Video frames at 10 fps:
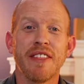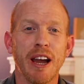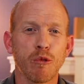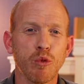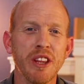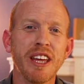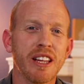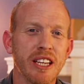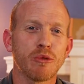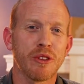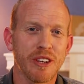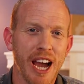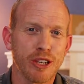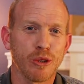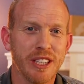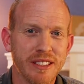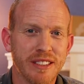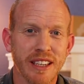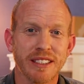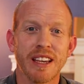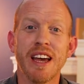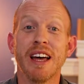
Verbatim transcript: that really clicks with their natural instincts.